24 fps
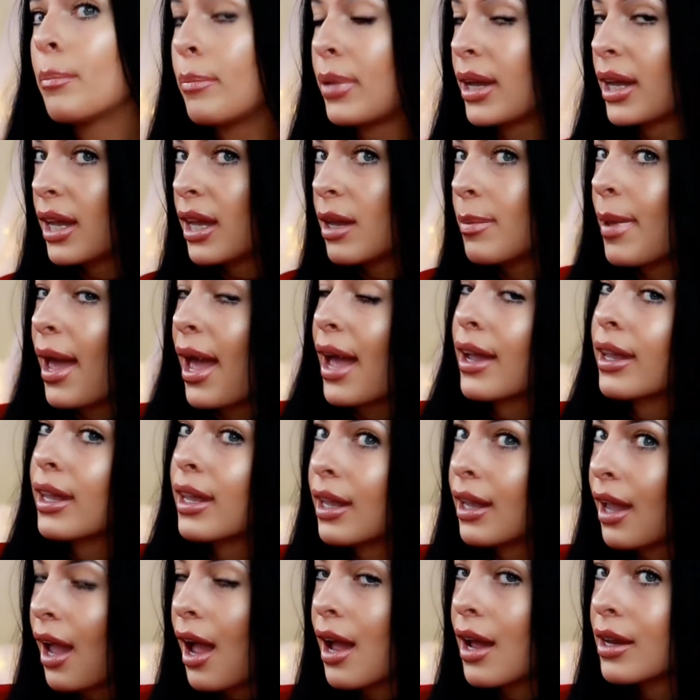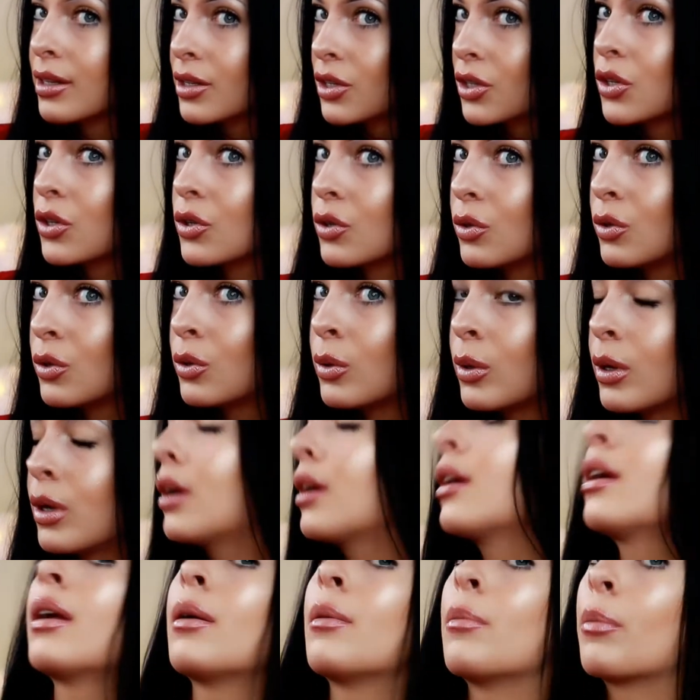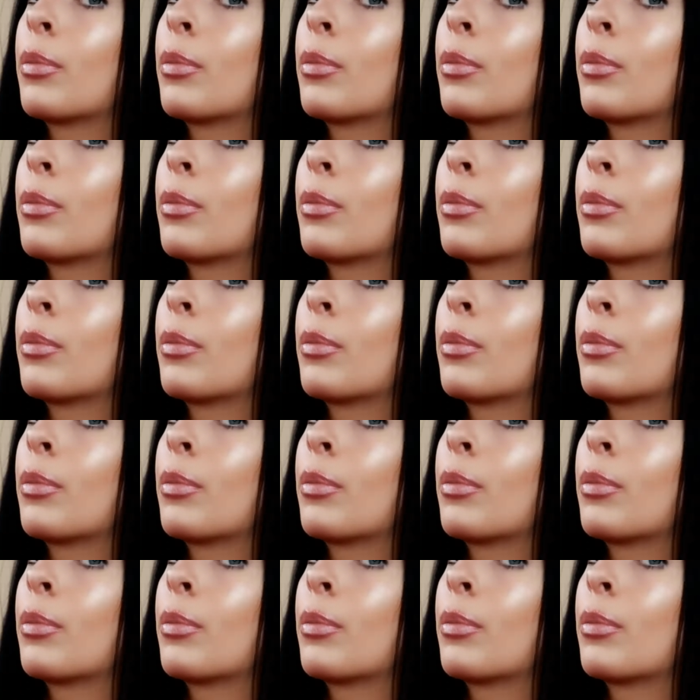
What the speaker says: Piggybacking onto